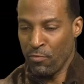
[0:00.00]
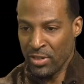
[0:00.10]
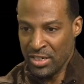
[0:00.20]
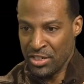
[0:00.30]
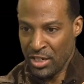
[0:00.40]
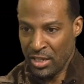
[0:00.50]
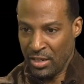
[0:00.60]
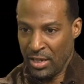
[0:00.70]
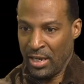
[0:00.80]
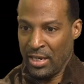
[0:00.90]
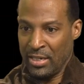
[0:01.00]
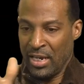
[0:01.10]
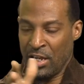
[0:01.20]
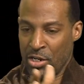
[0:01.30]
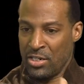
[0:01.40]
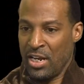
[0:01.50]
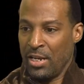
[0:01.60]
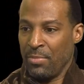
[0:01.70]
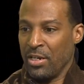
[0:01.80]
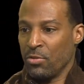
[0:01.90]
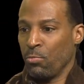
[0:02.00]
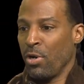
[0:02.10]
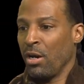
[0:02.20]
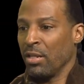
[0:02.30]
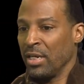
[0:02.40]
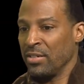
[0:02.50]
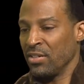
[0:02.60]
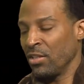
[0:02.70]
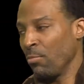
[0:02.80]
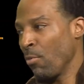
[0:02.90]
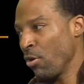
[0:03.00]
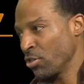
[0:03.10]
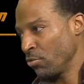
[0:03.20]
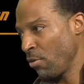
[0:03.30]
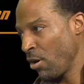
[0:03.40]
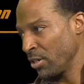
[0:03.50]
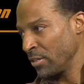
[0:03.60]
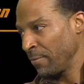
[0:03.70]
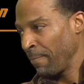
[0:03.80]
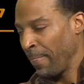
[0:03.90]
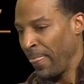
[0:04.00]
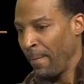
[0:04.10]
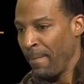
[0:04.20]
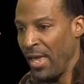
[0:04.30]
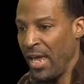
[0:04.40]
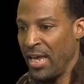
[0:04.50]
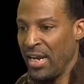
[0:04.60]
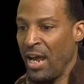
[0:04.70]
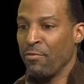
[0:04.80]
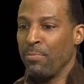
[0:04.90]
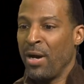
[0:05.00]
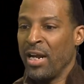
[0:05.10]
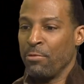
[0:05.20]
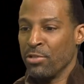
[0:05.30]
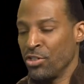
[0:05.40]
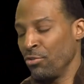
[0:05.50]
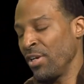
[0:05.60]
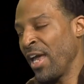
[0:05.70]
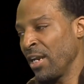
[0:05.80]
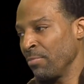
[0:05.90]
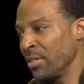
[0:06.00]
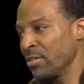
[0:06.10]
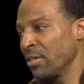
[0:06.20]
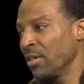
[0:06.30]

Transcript: legit in entertainment as well as in the martial arts. And everybody was unanimous